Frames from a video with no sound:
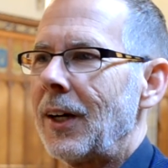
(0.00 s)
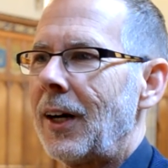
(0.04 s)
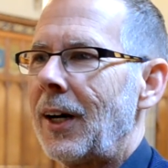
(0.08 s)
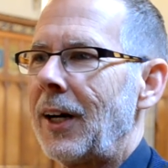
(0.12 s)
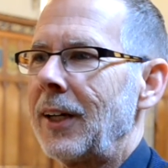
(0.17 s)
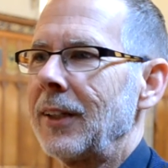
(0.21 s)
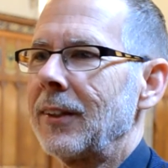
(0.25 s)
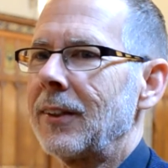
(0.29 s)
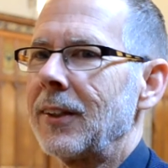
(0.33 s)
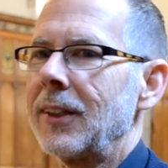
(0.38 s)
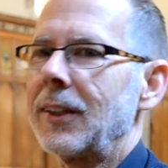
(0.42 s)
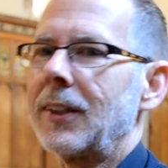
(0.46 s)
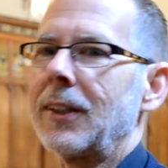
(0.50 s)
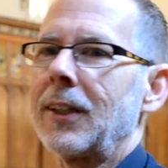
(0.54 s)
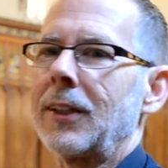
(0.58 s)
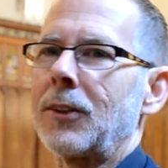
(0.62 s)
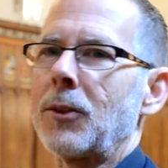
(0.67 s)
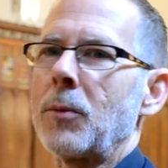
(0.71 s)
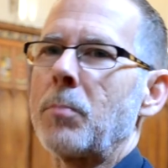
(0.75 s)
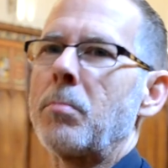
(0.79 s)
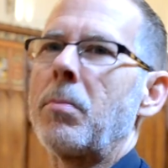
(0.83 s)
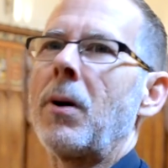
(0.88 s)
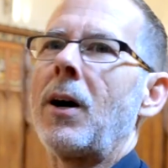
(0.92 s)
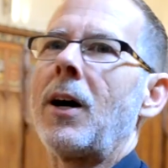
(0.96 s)
I think that
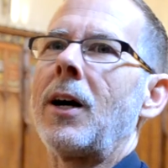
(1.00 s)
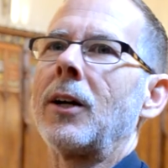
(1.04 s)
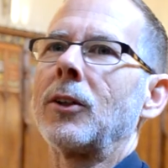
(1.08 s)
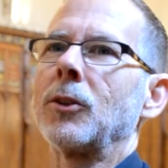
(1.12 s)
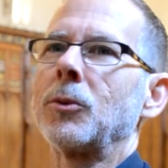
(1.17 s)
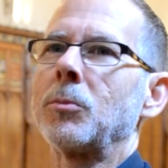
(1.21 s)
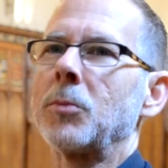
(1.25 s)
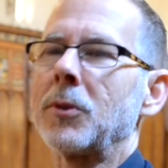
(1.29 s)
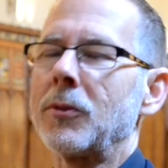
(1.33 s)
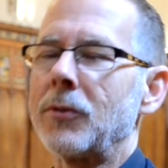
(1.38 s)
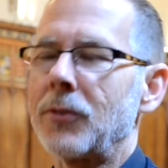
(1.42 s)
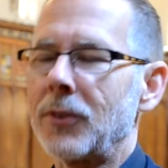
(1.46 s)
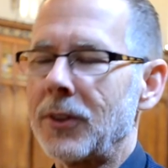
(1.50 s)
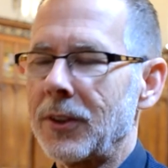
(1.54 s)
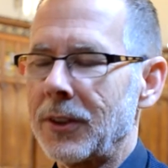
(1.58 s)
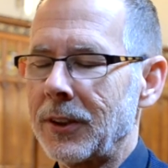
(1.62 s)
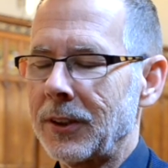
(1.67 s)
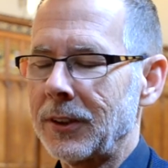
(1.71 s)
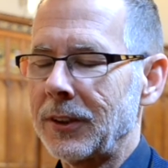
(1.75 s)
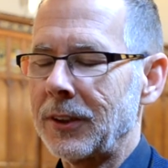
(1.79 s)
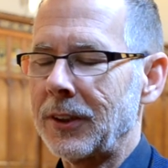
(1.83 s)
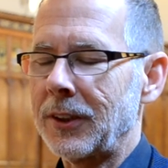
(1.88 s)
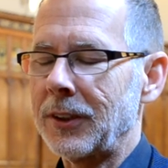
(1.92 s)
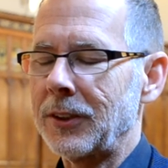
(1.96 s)
the bottom
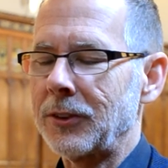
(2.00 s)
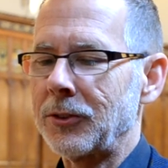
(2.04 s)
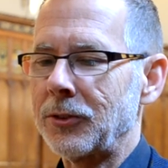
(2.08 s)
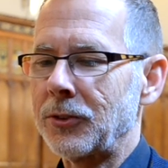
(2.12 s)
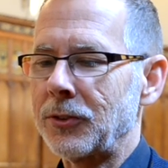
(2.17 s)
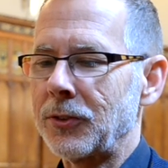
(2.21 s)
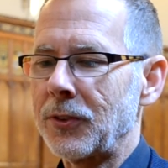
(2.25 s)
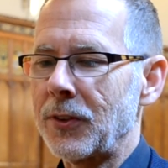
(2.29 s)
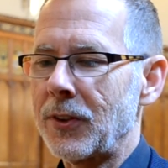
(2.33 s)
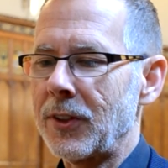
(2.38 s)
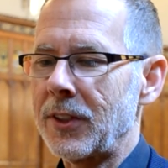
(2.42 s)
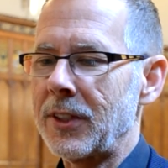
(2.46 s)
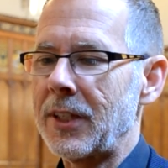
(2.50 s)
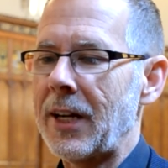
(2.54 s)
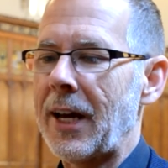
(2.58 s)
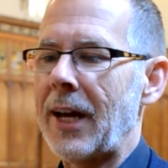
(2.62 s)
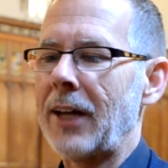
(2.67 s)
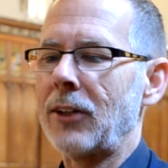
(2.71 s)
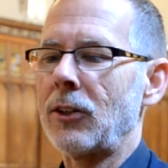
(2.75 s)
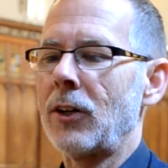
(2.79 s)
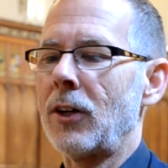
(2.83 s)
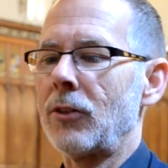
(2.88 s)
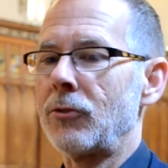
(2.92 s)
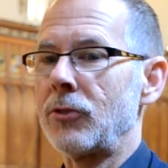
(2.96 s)

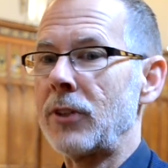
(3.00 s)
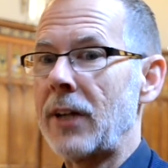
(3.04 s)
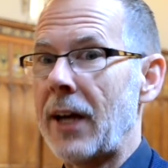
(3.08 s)
of